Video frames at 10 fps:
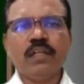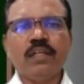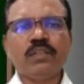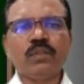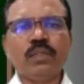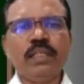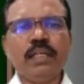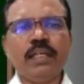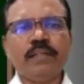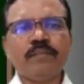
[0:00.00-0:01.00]
So
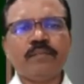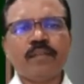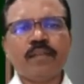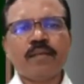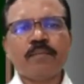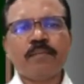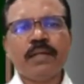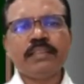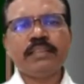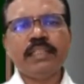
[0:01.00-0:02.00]
here
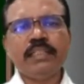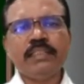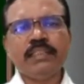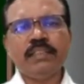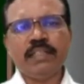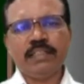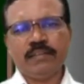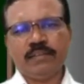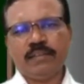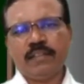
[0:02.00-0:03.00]
function is given
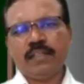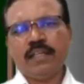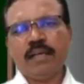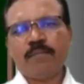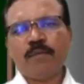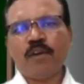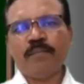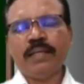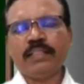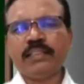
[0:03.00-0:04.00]
f of
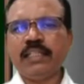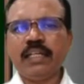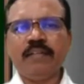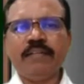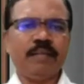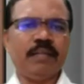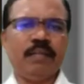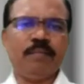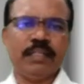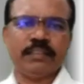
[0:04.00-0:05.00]
x, single variable
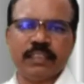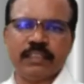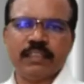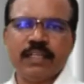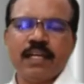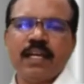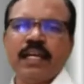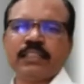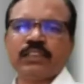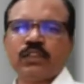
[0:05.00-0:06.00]
function,
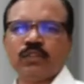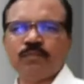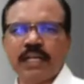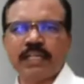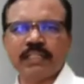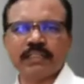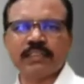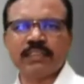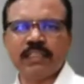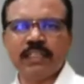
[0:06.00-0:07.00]
x cube minus
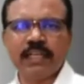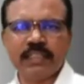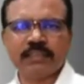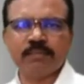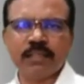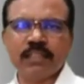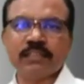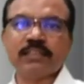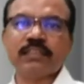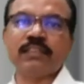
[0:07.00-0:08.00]
3x
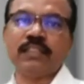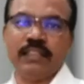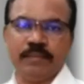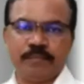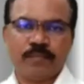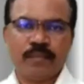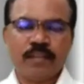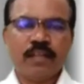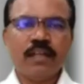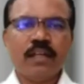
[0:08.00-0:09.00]
plus 3.
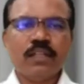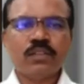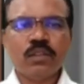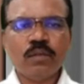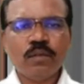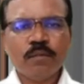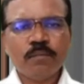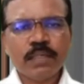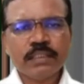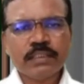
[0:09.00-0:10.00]
So
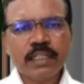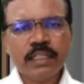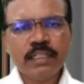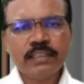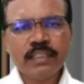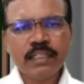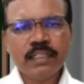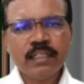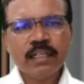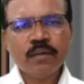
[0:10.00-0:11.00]
first condition
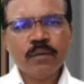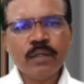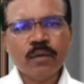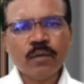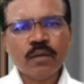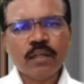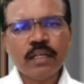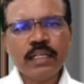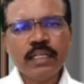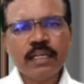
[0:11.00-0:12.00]
we know
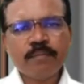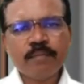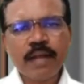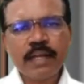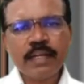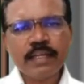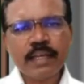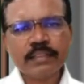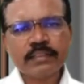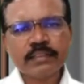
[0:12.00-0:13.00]
df by
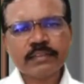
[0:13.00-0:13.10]
dx.